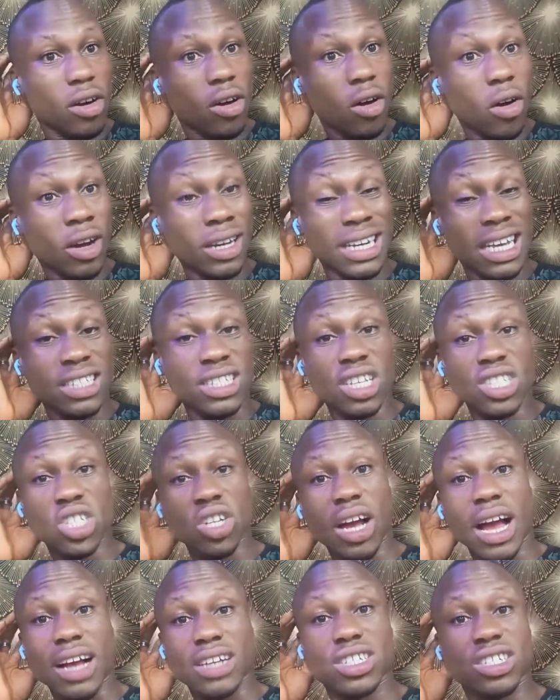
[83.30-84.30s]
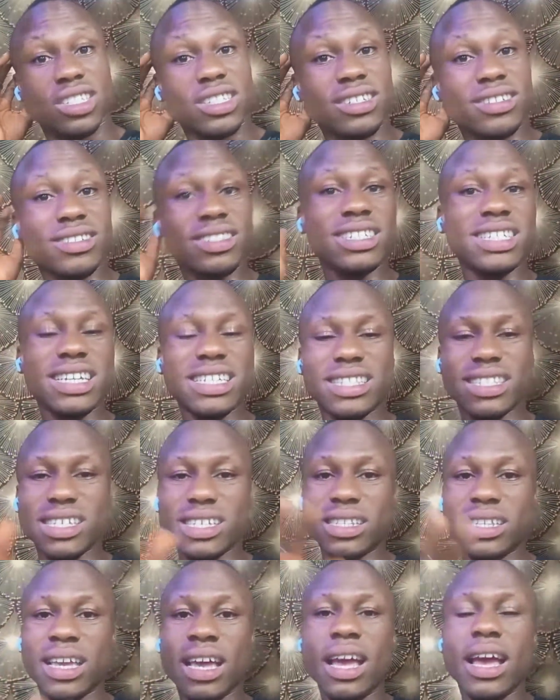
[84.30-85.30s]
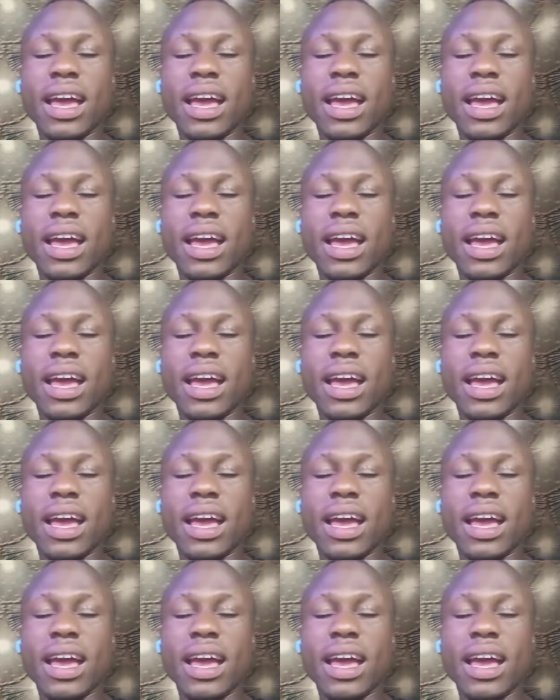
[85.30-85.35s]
organization are actually creating